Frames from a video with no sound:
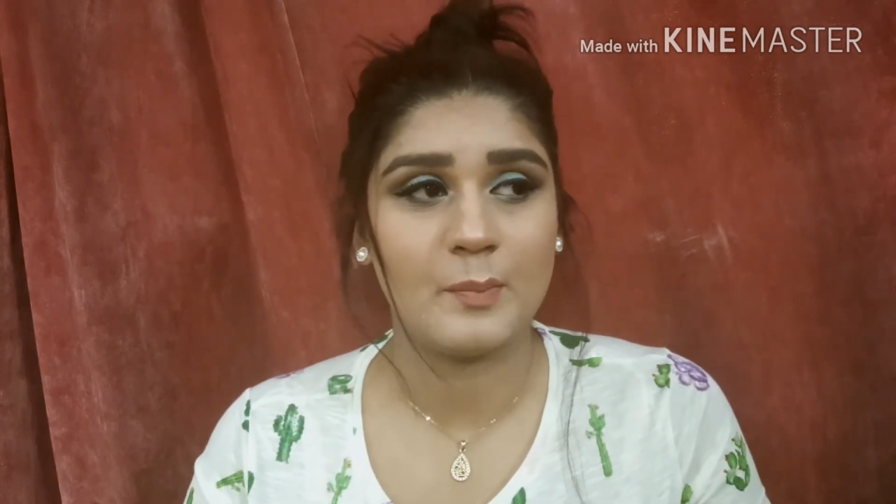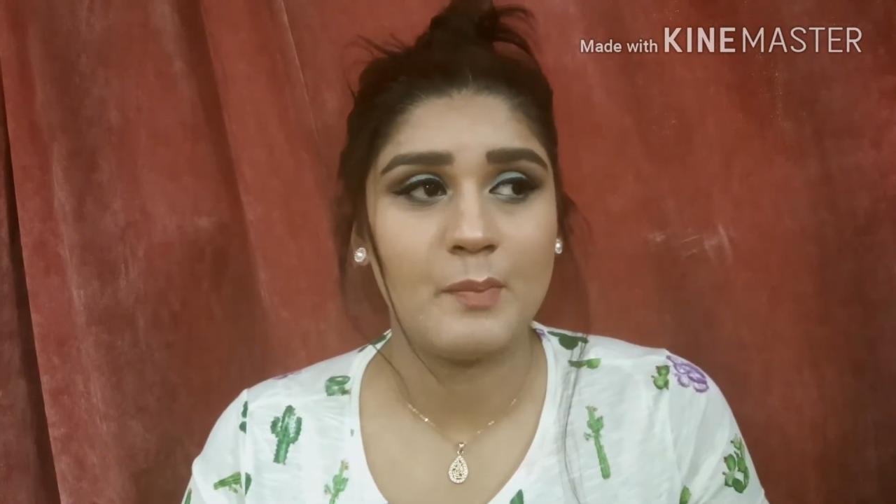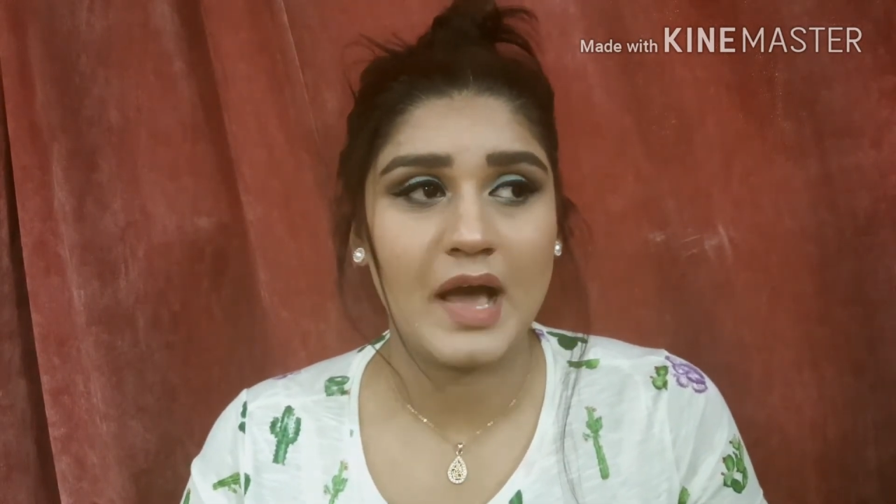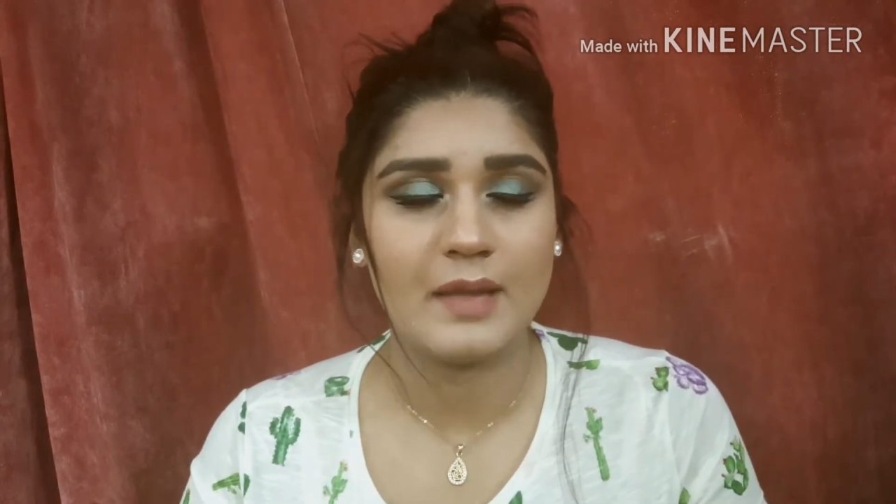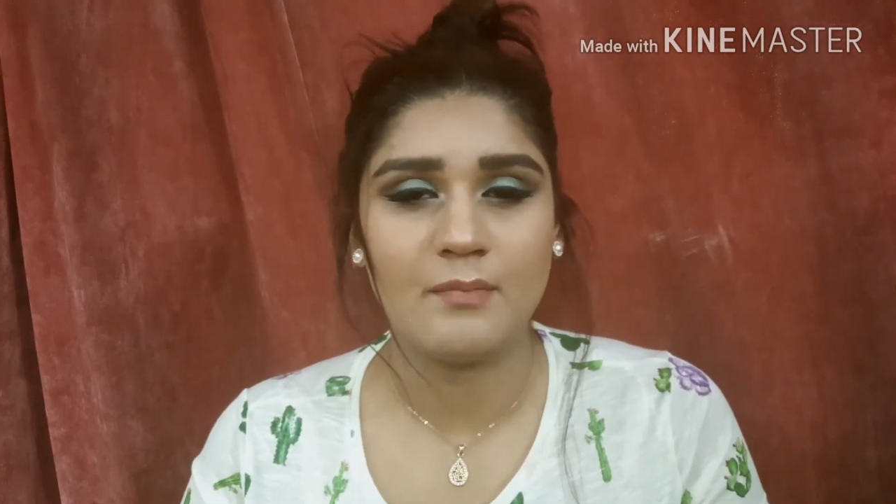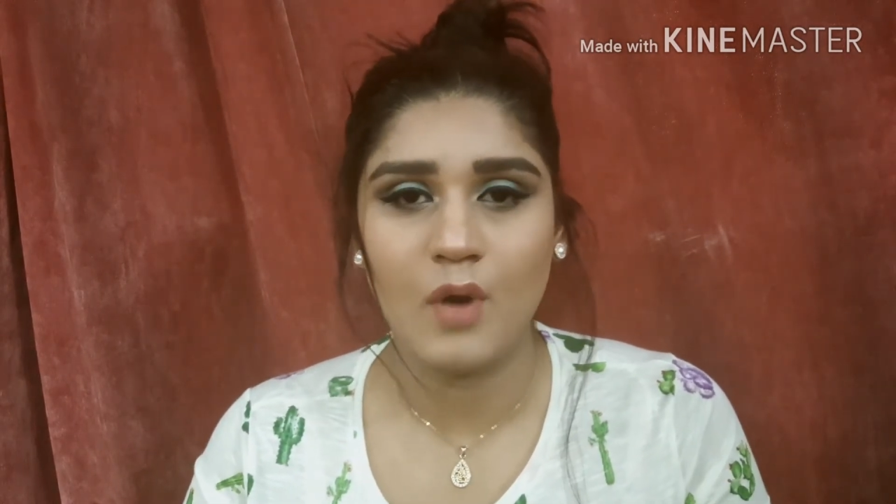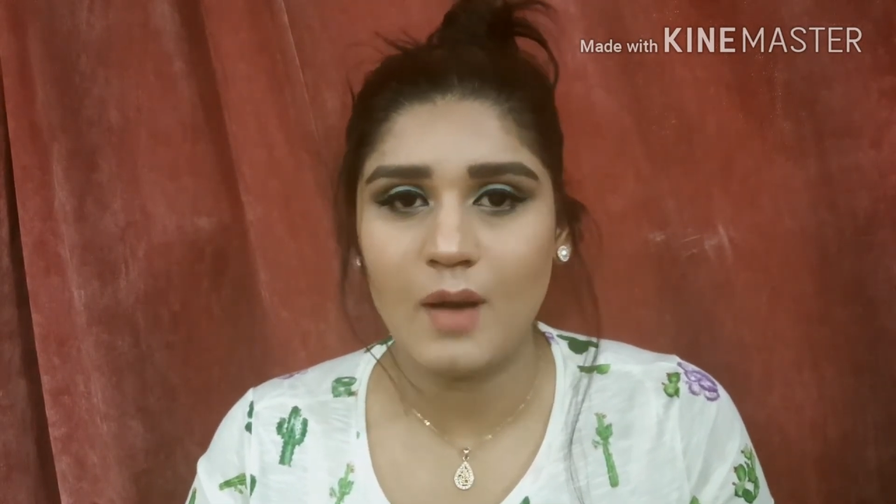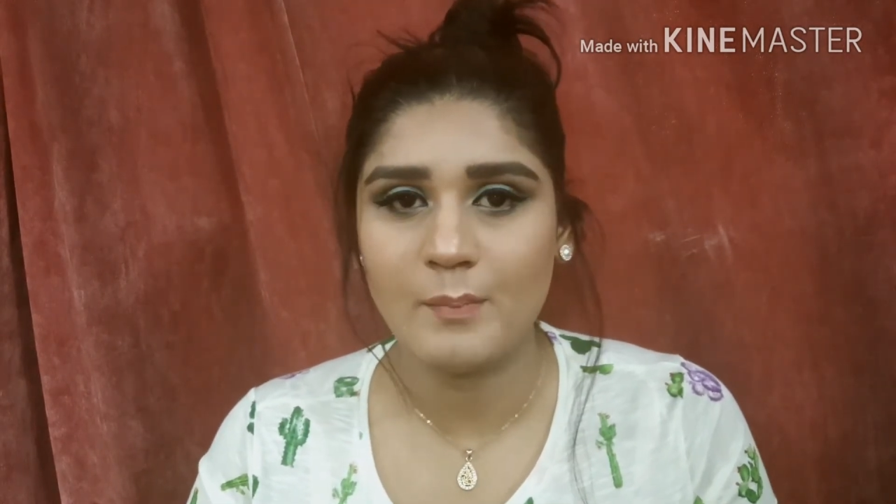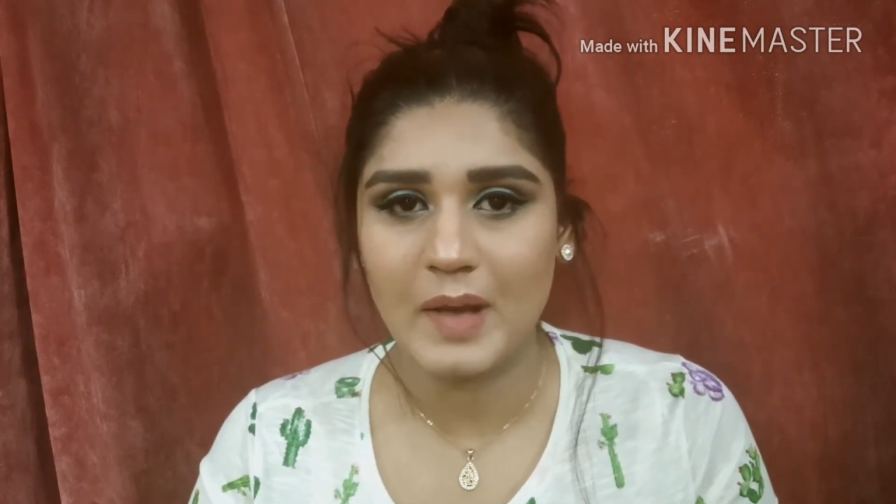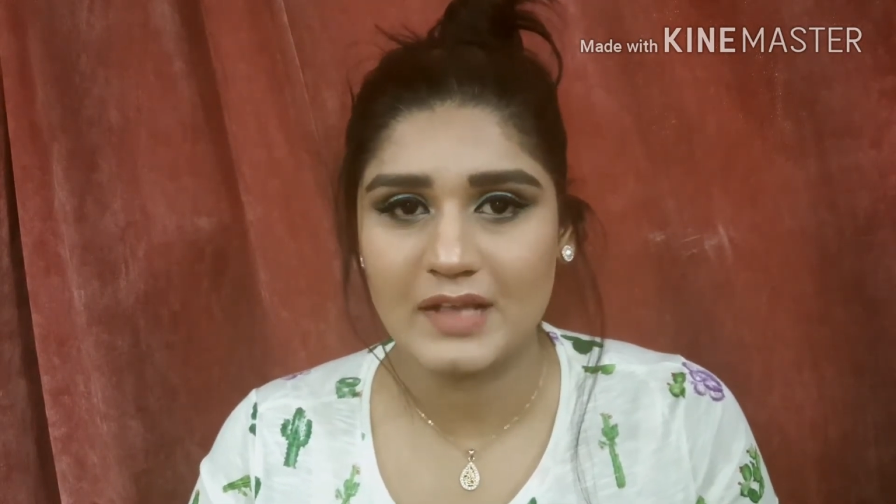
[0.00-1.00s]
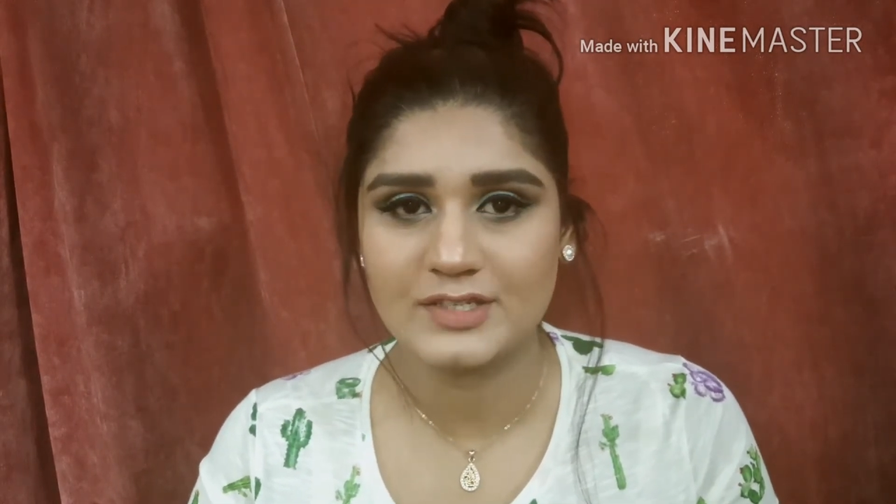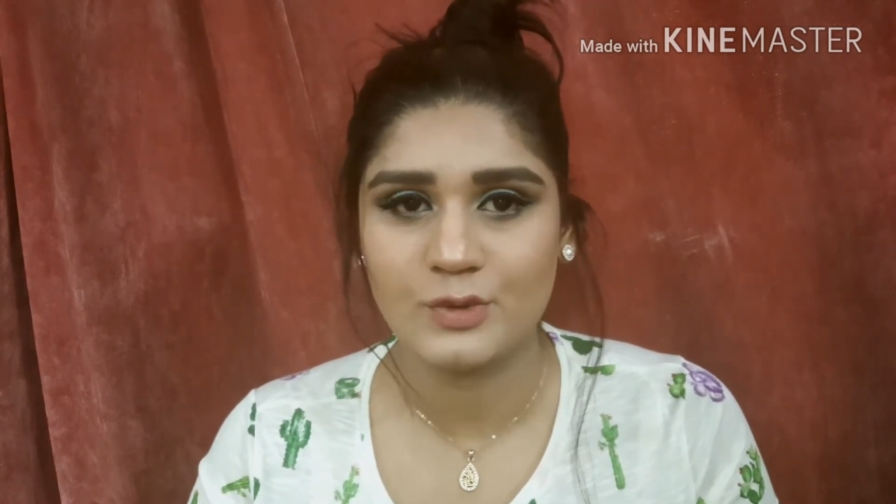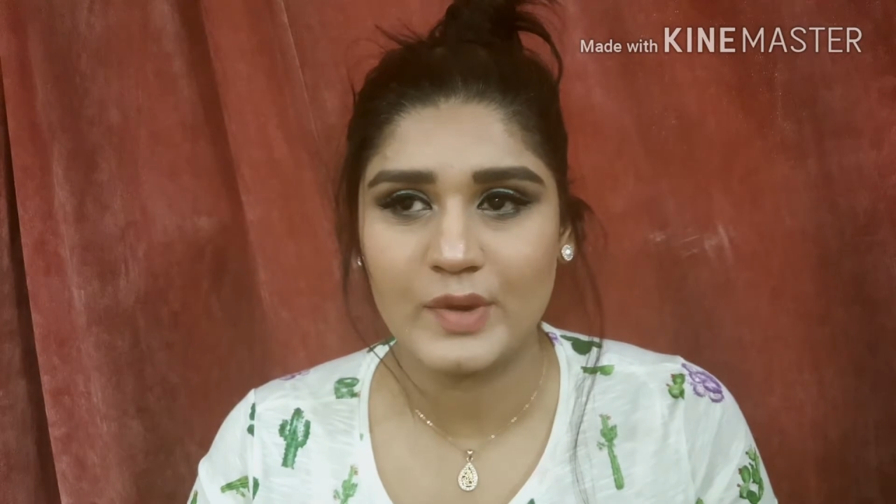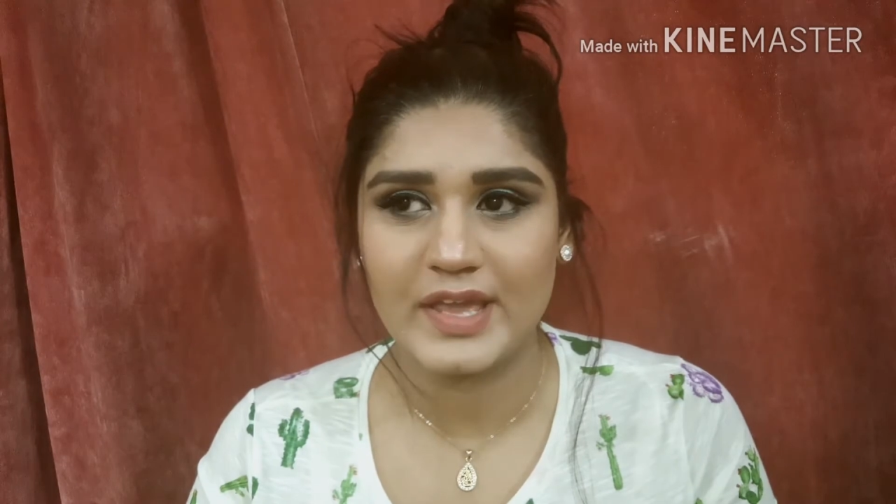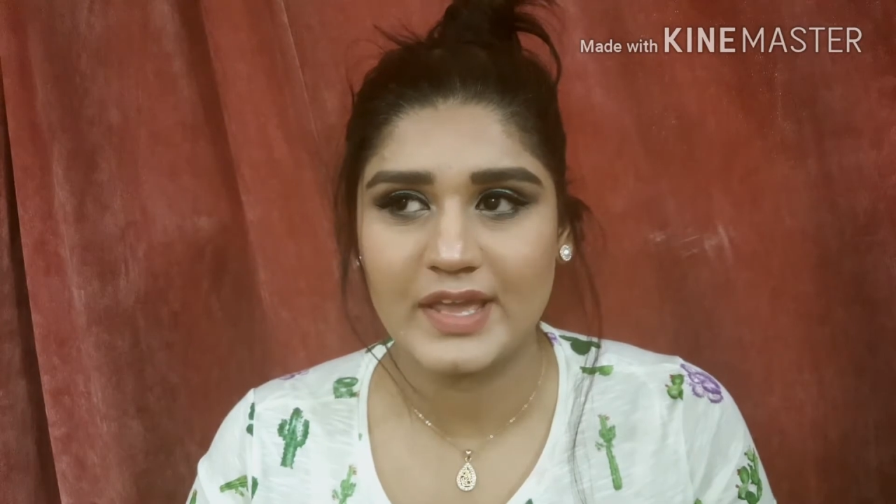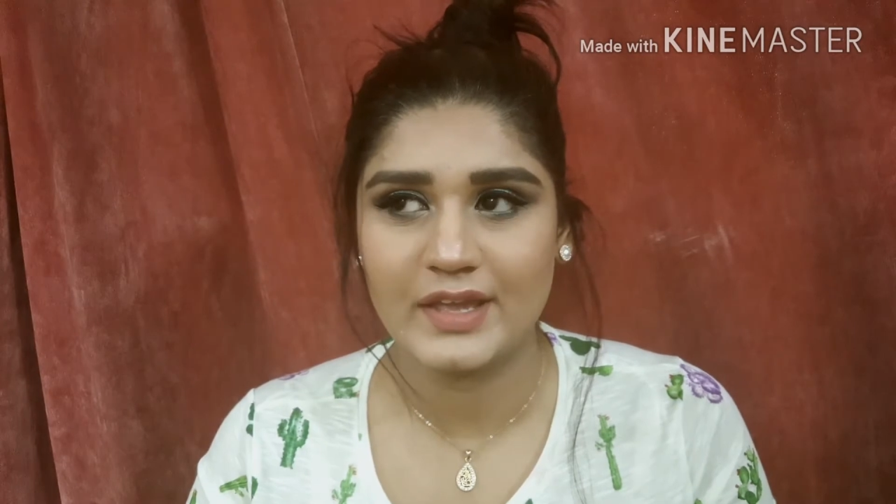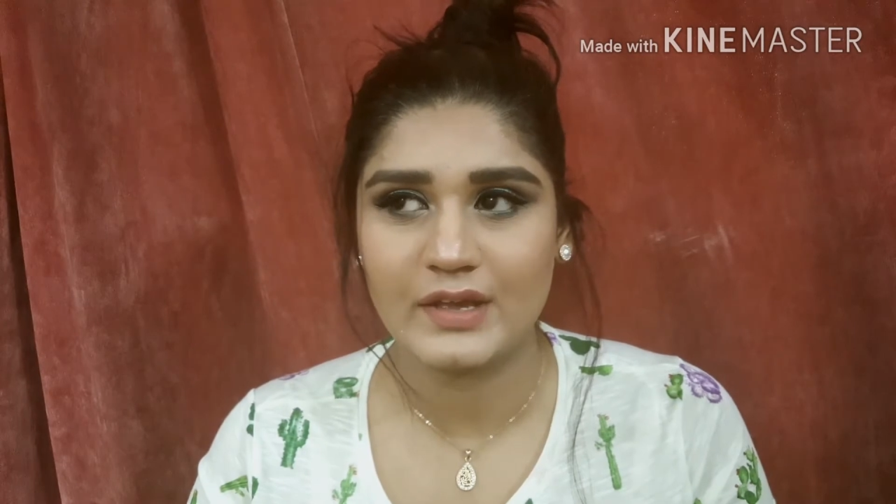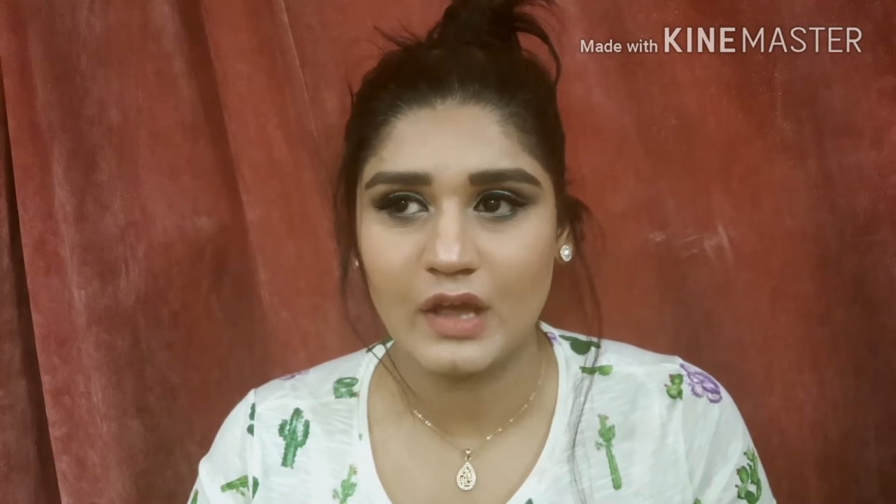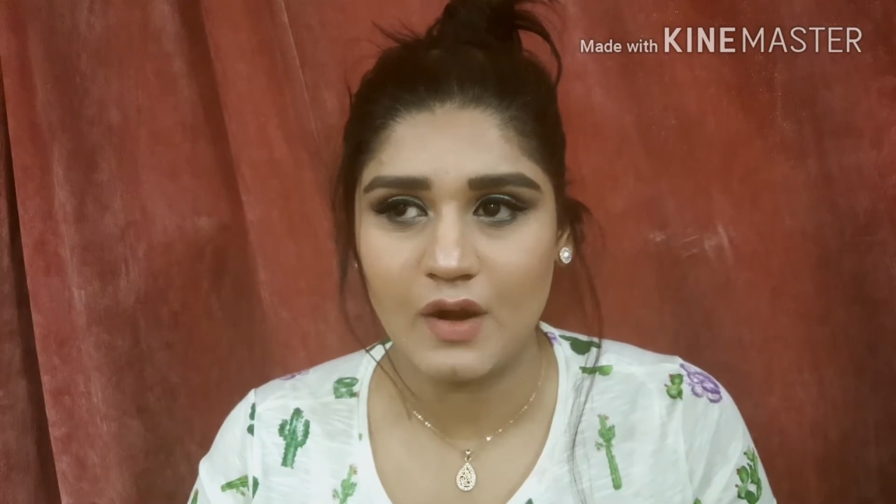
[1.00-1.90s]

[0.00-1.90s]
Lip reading: My mom passed away